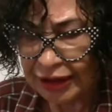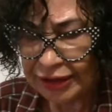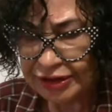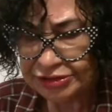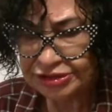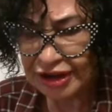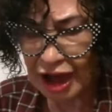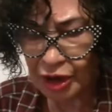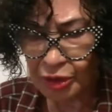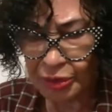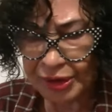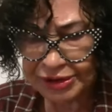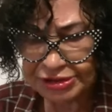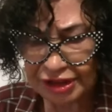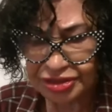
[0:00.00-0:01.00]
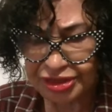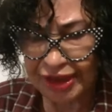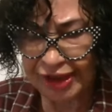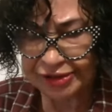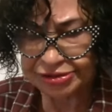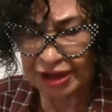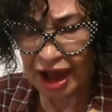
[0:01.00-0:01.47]
It does not reason
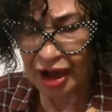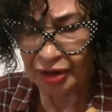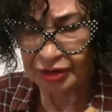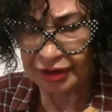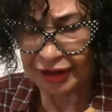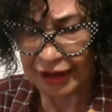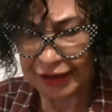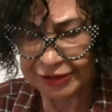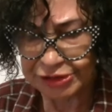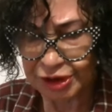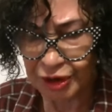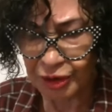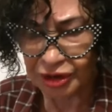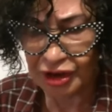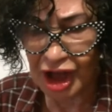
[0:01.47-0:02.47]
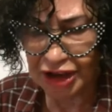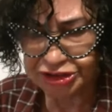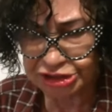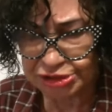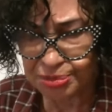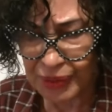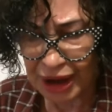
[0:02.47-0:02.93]
things out as your
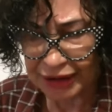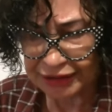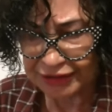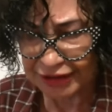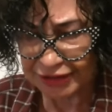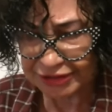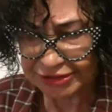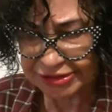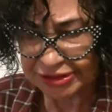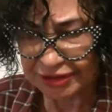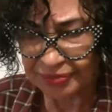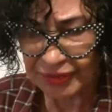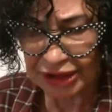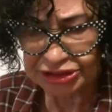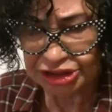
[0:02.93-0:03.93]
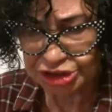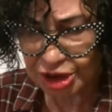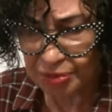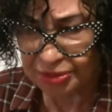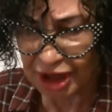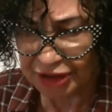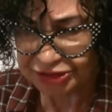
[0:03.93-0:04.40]
conscious mind does. That's the
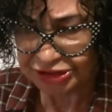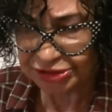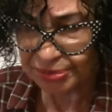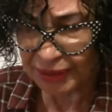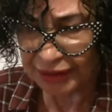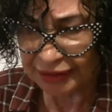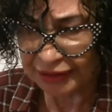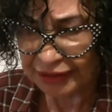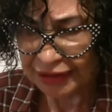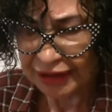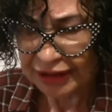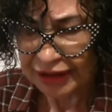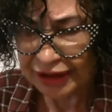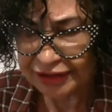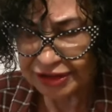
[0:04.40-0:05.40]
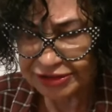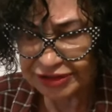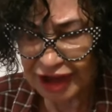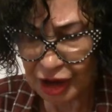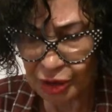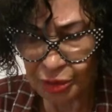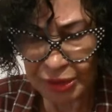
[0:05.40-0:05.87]
subconscious mind. It does
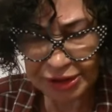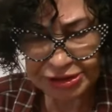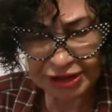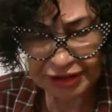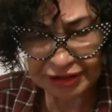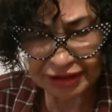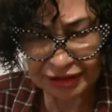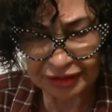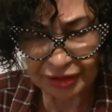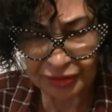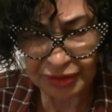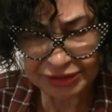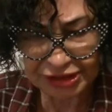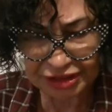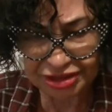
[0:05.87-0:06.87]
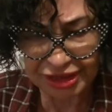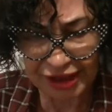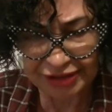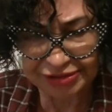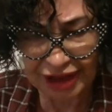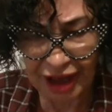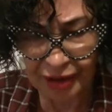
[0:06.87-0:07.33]
not reason
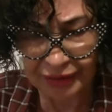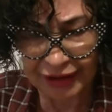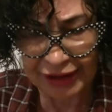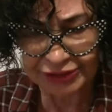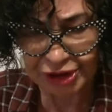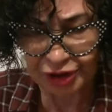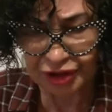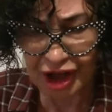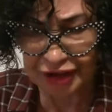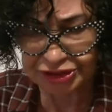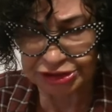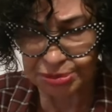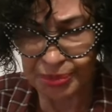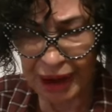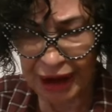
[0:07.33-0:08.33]
things out as your conscious